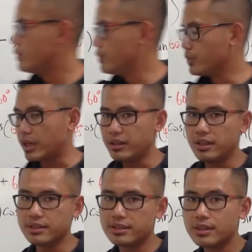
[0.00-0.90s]
Look at
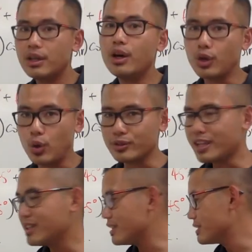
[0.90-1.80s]
this.
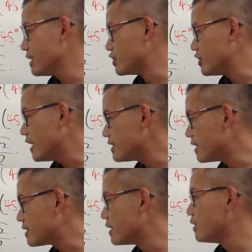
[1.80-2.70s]
Cosine is
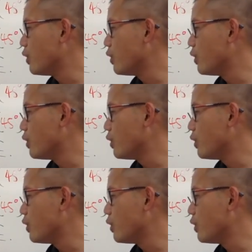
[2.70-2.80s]
adjacent